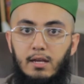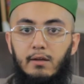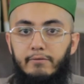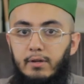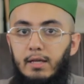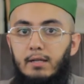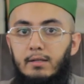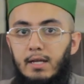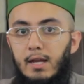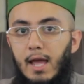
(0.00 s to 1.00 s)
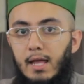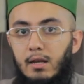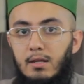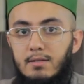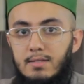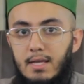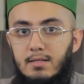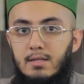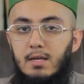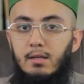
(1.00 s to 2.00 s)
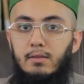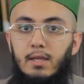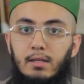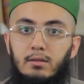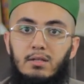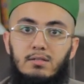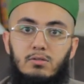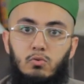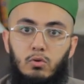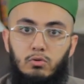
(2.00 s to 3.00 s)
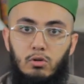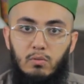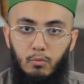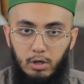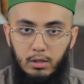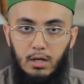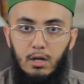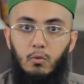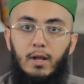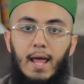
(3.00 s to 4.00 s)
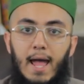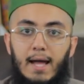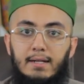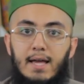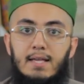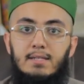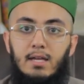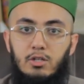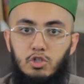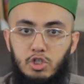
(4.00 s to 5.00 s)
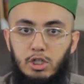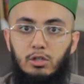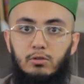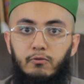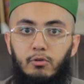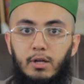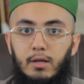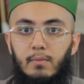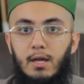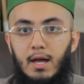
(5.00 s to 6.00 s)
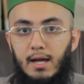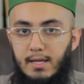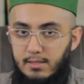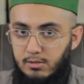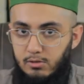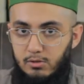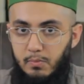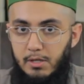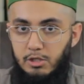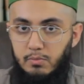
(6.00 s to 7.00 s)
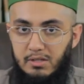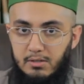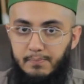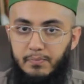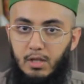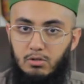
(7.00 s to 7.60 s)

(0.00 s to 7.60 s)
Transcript: And if he did any sins, then this Surah Al-Mulk will act as a shield for him against those punishments.